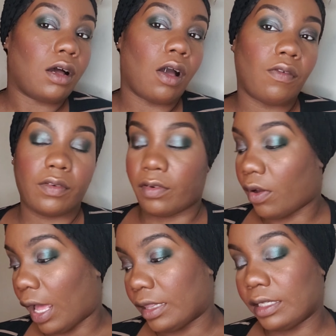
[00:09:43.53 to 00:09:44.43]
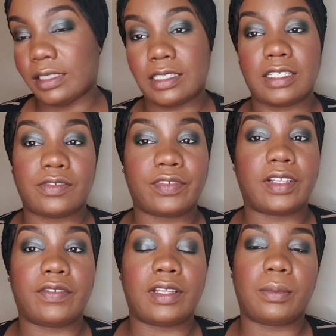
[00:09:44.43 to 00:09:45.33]
Overall, I think this is
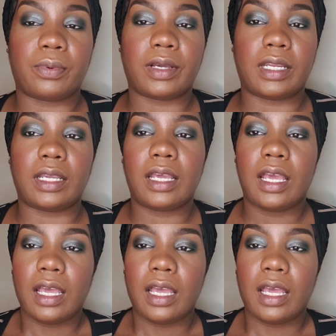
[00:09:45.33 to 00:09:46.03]
really, really pretty.